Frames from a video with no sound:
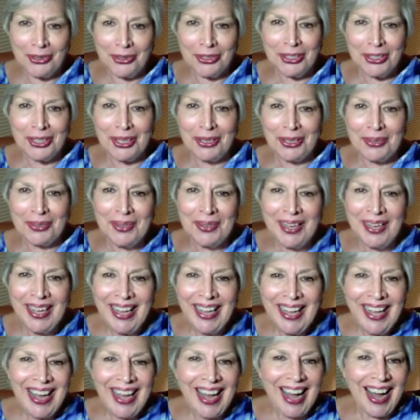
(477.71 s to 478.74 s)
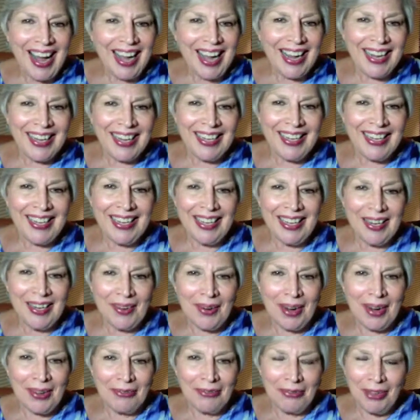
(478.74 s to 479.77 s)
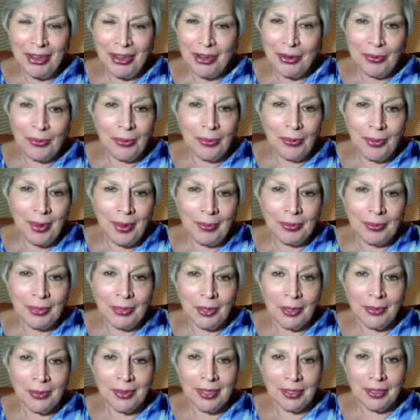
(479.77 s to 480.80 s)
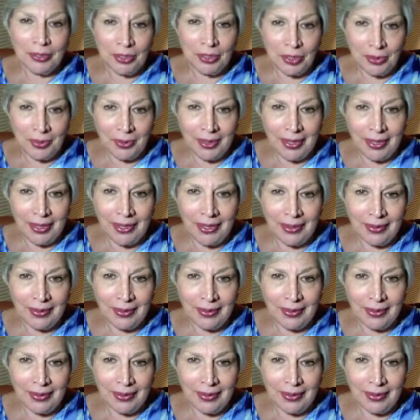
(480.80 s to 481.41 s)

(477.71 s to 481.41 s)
So I figure, well, people what they're doing.